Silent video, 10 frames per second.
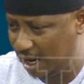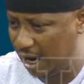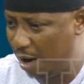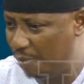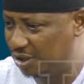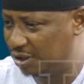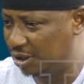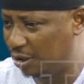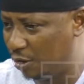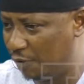How much
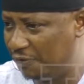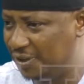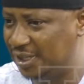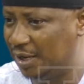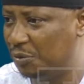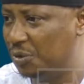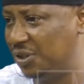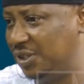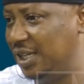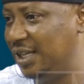uh, of this have you
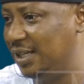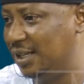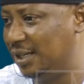seen,